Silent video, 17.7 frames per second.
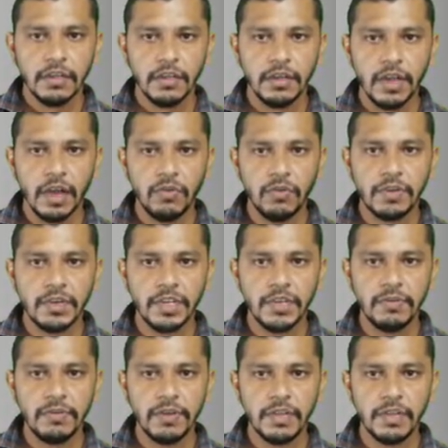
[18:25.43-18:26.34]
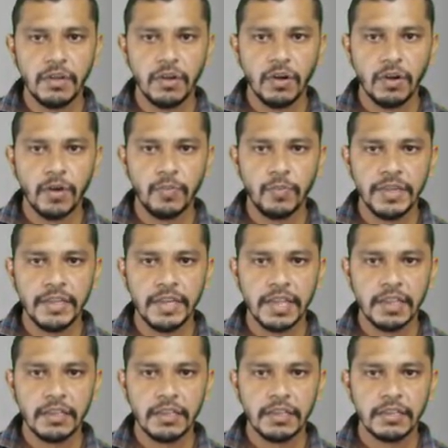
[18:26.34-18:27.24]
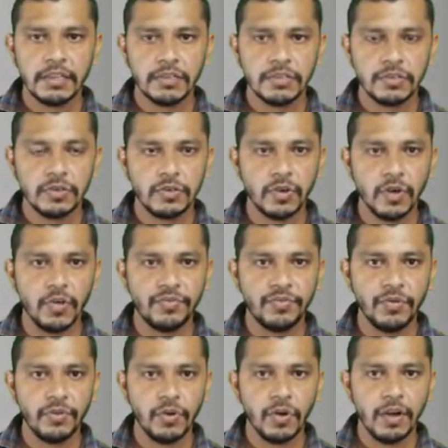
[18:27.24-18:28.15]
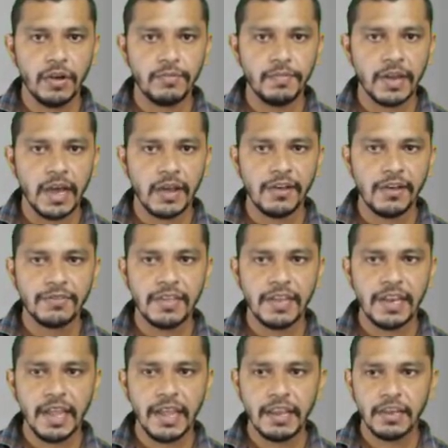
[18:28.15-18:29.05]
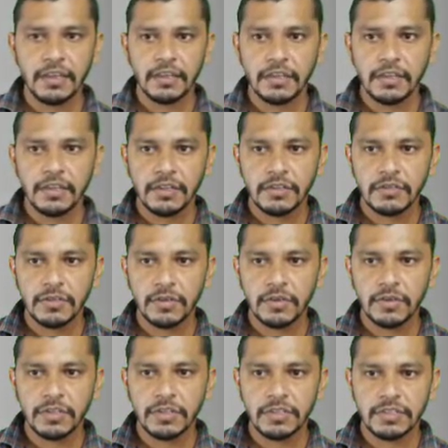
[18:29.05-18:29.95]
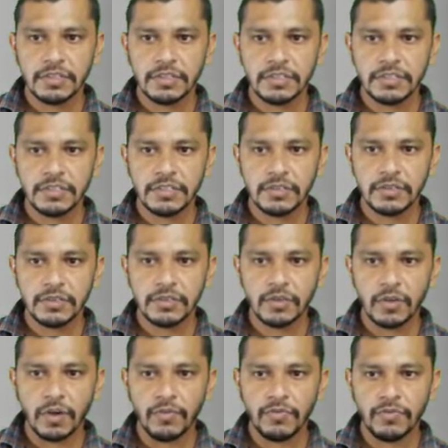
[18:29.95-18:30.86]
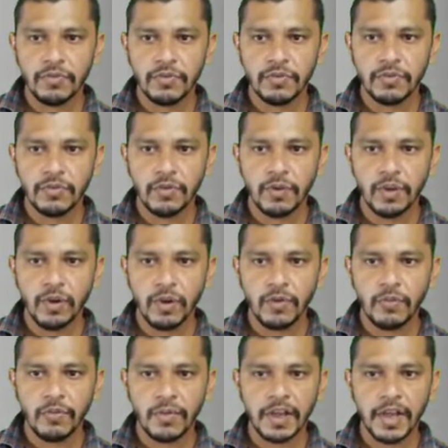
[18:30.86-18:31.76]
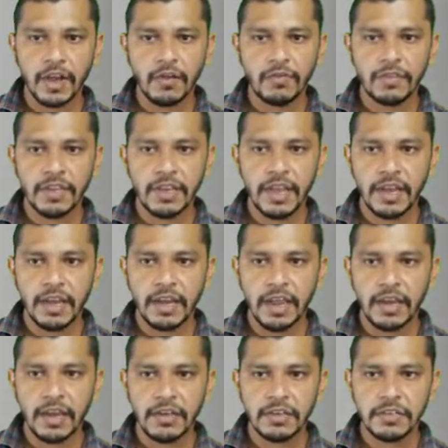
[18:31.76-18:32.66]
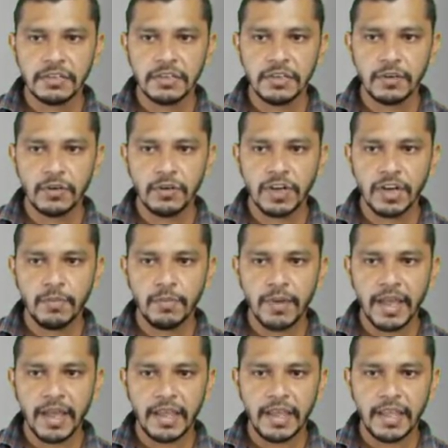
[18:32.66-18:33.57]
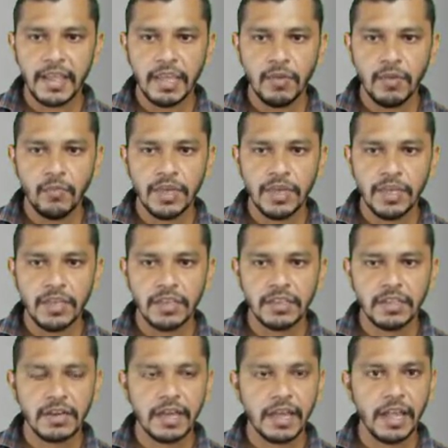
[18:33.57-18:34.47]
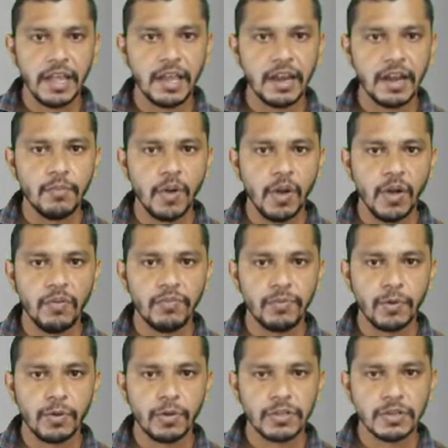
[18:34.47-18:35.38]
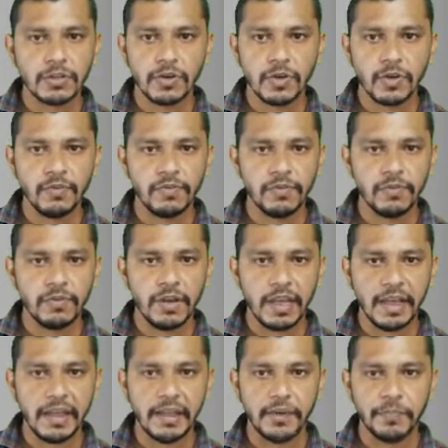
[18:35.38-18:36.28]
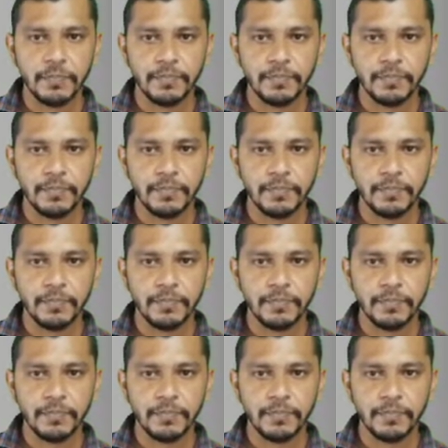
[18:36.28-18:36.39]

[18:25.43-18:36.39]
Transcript: Now TV or PL, so top view or plan of the line. So this is top view or plan of the line, and it is denoted by AB in the diagram of projection of line.